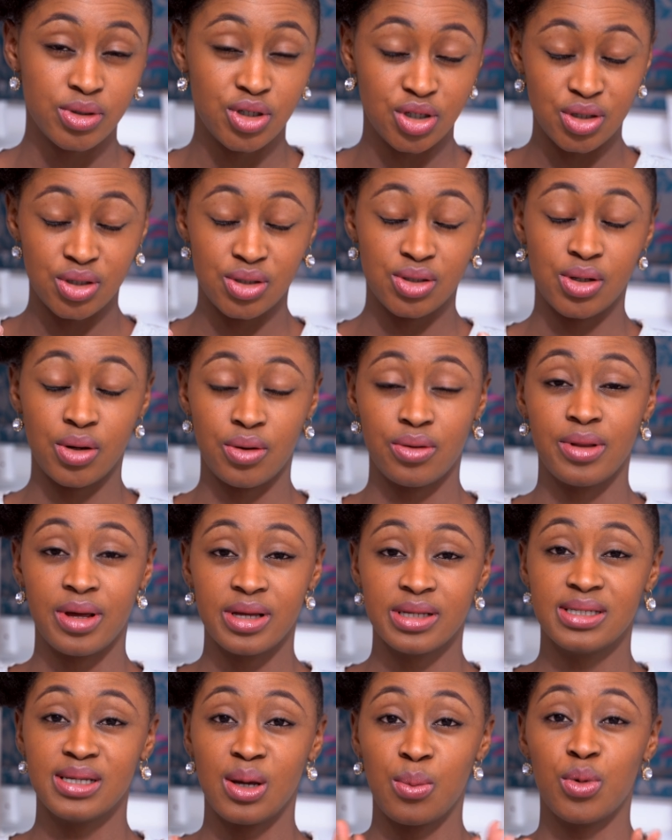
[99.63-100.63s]
just so
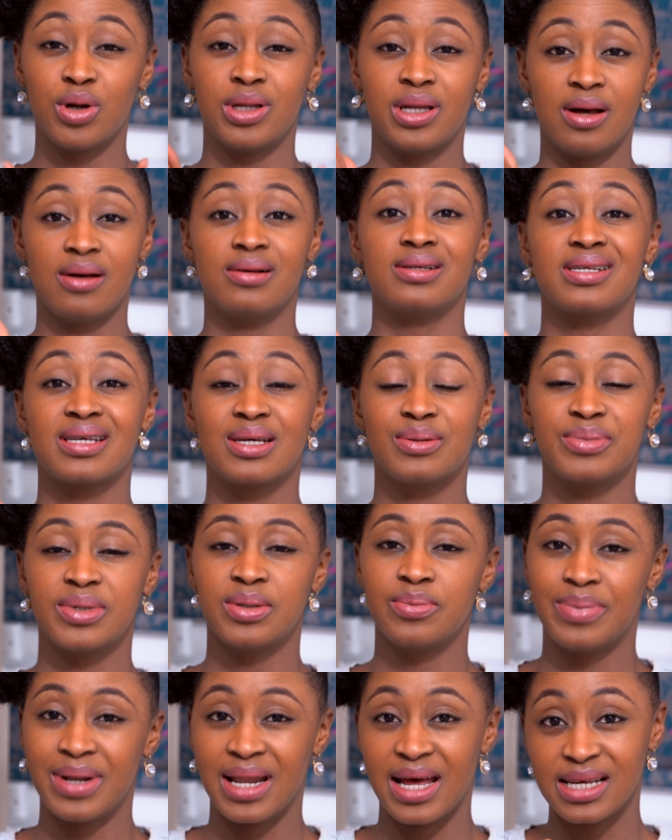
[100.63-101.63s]
that someone else can be
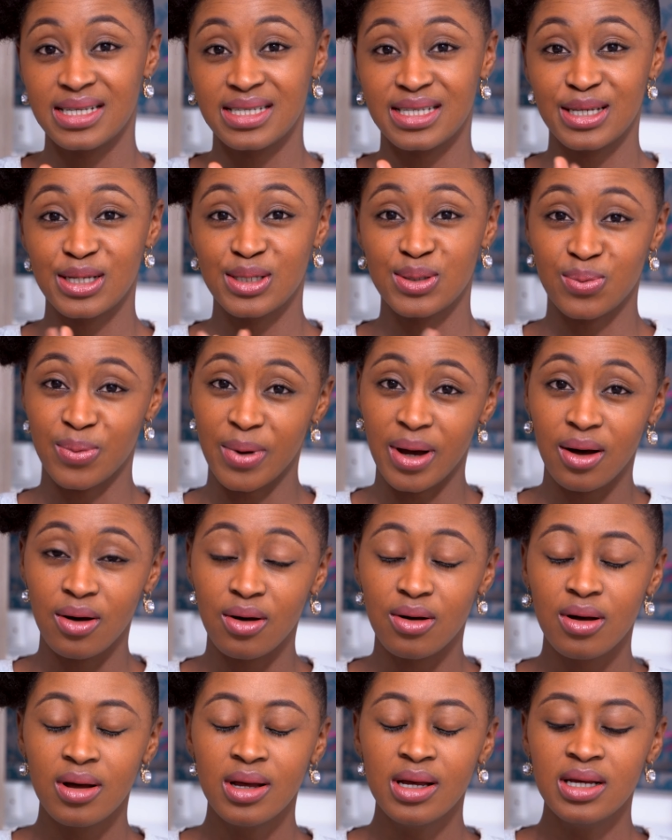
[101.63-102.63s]
blessed as
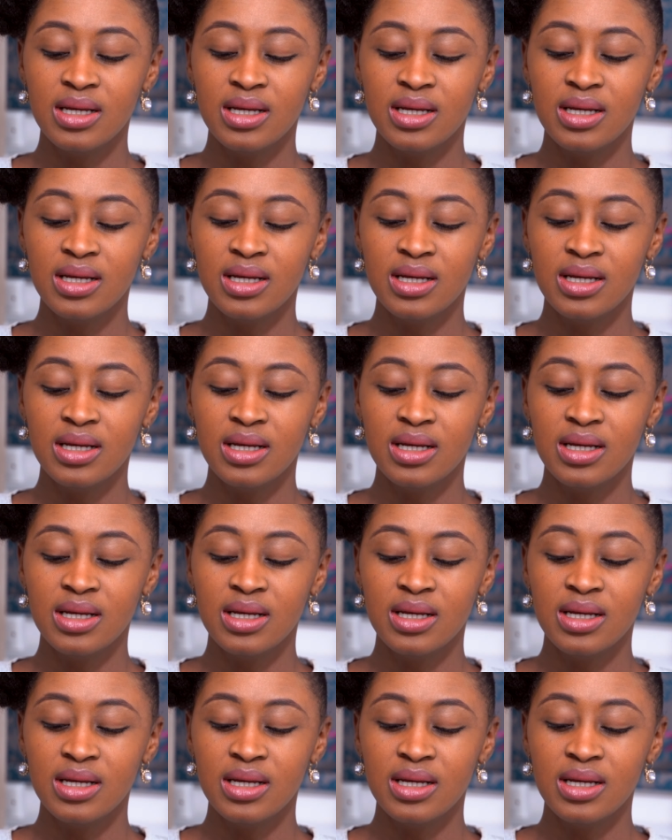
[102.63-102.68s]
well.